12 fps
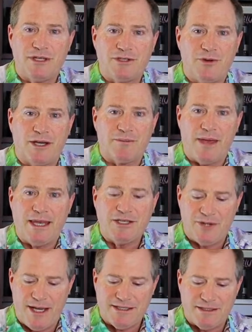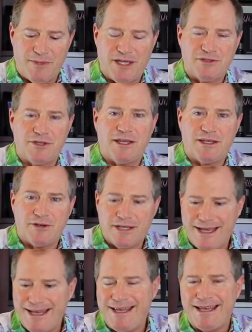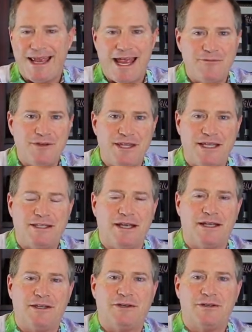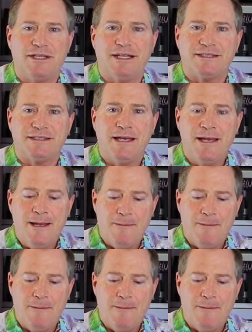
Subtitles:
The direct manager has to make sure that they're getting everything done on their list,